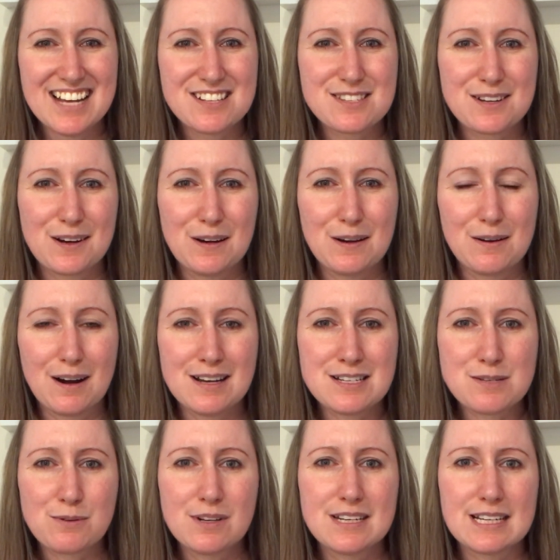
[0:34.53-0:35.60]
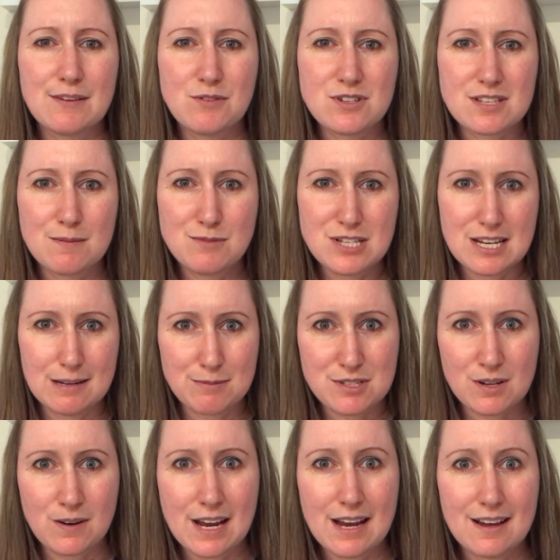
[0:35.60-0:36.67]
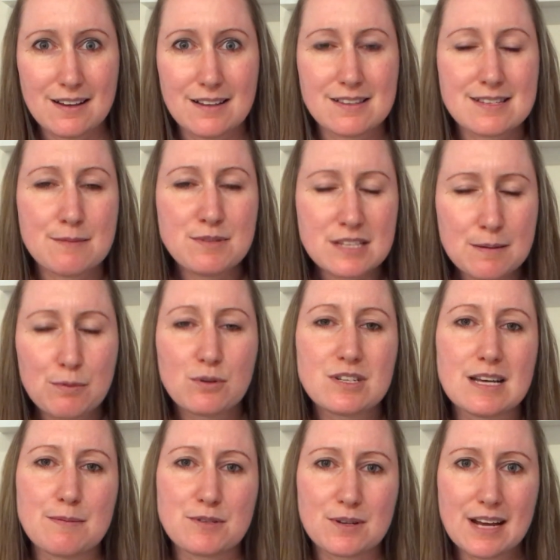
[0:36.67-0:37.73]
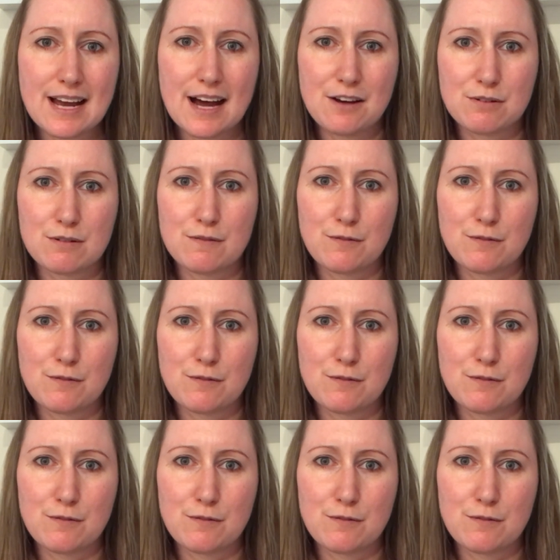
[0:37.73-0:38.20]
So I just wanted to give you some simple tips on how to